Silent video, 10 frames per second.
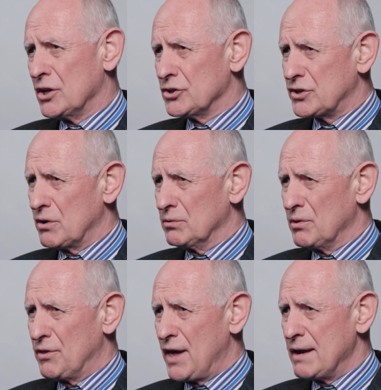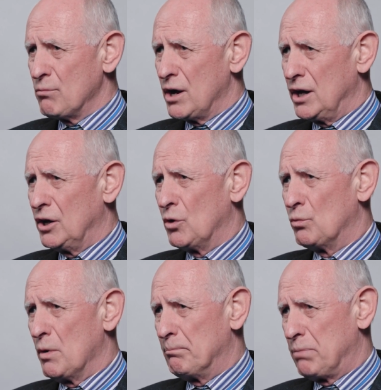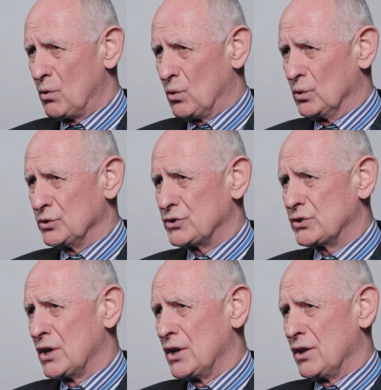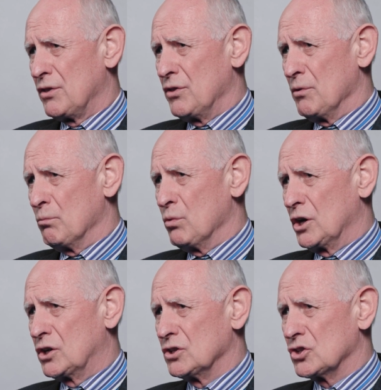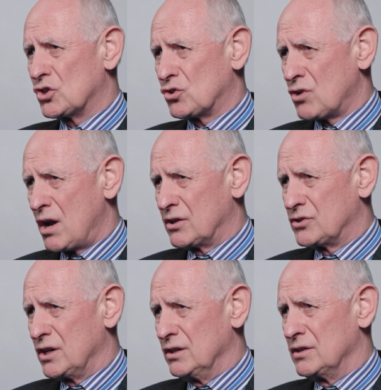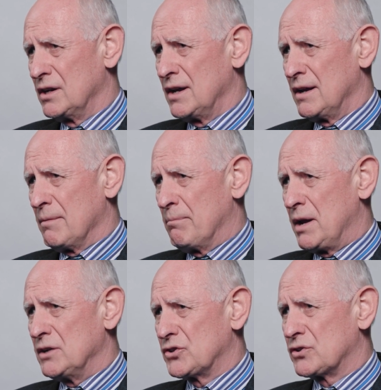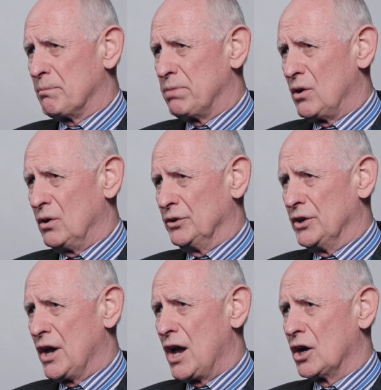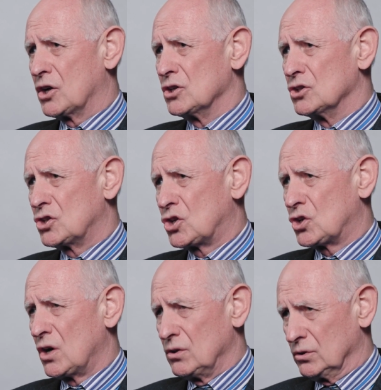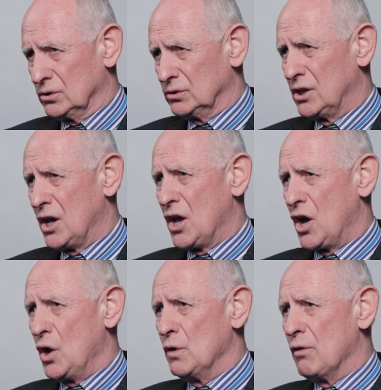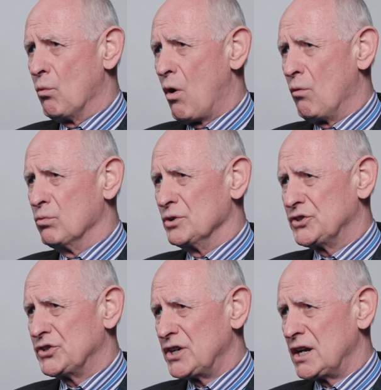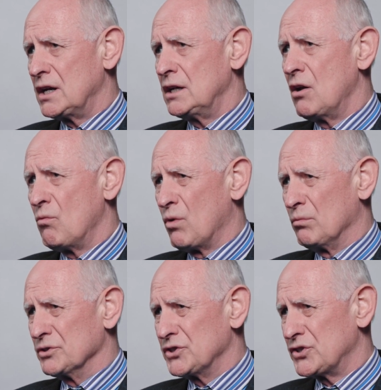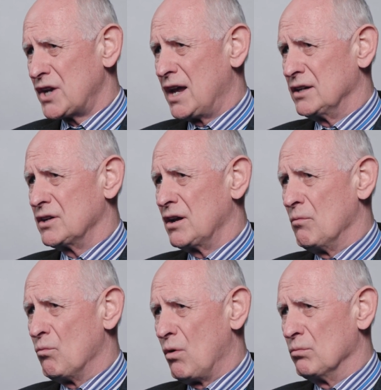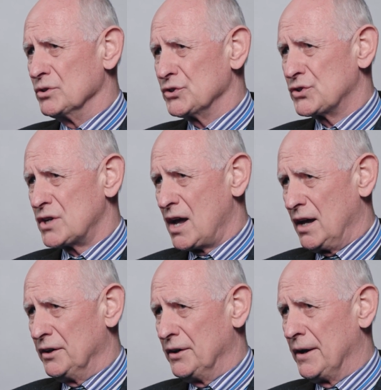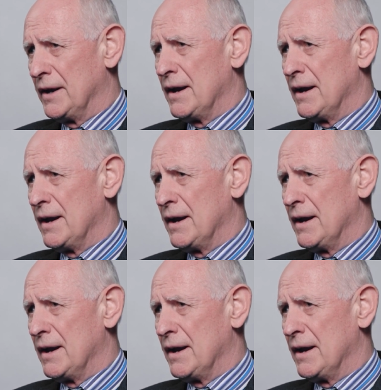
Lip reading: So they were reports that were constructed based upon a control over what was seen, what was said, and what was done